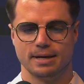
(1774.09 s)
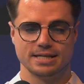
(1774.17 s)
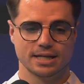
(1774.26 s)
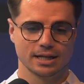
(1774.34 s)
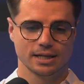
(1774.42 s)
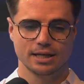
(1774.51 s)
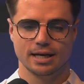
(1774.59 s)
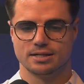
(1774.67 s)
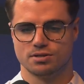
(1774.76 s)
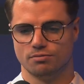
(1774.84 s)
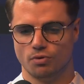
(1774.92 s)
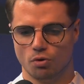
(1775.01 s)
Basically,
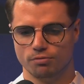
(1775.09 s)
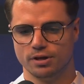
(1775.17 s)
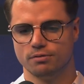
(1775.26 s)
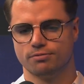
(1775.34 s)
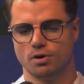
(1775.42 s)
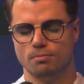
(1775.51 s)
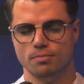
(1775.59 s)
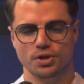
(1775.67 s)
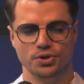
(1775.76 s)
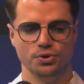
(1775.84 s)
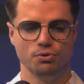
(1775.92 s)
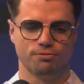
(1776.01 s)
it's evolving from
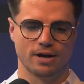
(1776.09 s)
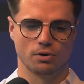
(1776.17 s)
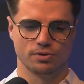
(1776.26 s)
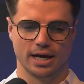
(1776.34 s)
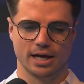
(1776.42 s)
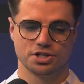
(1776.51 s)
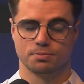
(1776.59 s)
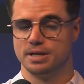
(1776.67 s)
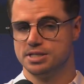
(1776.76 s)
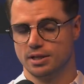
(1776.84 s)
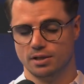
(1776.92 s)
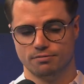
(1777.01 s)
newfound edge,
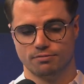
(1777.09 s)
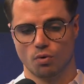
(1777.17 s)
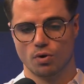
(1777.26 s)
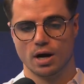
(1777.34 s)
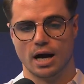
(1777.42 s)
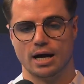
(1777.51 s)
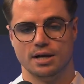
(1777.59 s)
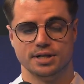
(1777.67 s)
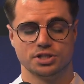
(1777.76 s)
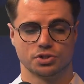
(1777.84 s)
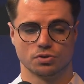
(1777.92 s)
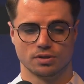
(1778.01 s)
basically for
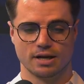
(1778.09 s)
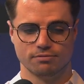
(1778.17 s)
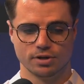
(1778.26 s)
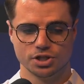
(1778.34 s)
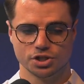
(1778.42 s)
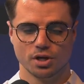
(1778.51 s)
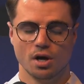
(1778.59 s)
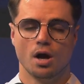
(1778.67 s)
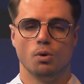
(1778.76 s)
digital leverage,